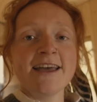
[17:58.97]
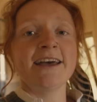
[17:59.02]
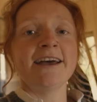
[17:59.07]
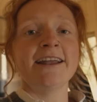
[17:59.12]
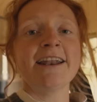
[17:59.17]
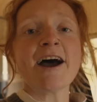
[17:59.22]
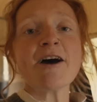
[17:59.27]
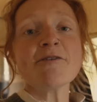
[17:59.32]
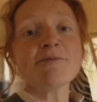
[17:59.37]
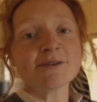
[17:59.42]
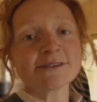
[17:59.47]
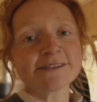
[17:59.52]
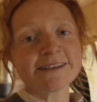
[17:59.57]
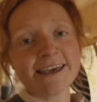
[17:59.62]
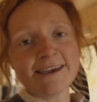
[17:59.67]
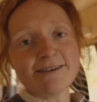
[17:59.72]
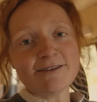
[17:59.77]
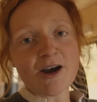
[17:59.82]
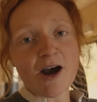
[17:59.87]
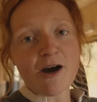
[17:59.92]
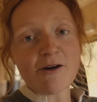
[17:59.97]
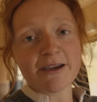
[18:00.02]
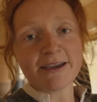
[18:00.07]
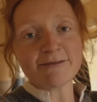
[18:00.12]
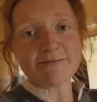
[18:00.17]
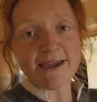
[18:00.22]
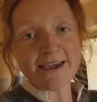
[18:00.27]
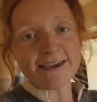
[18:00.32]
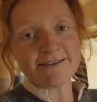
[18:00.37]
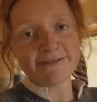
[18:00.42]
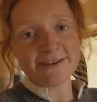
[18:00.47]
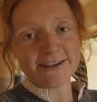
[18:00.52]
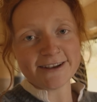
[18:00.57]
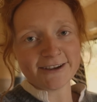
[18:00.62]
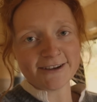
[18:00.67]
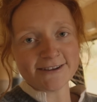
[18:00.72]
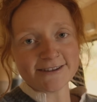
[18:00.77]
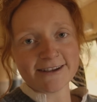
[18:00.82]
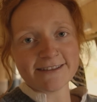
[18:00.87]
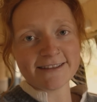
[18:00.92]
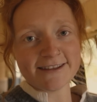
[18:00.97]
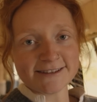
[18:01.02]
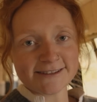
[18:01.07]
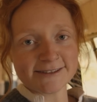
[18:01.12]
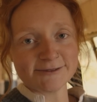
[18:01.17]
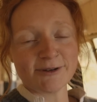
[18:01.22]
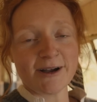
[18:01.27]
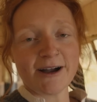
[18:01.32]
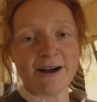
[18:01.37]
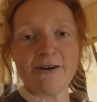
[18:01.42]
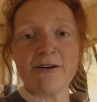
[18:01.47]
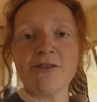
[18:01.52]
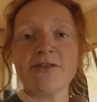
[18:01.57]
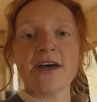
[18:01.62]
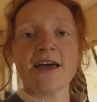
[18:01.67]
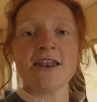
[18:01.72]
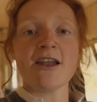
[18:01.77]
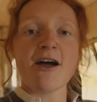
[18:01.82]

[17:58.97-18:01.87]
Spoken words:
and help us keep going and making videos like this as well, then